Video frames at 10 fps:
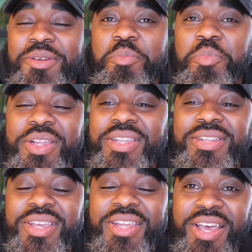complete
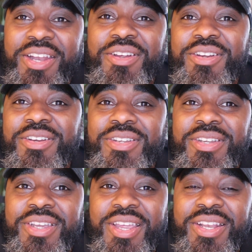and utter
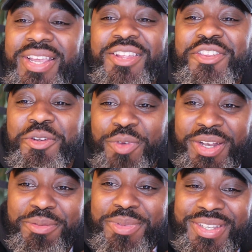intelligent
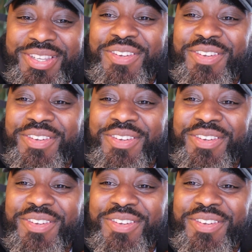randomness,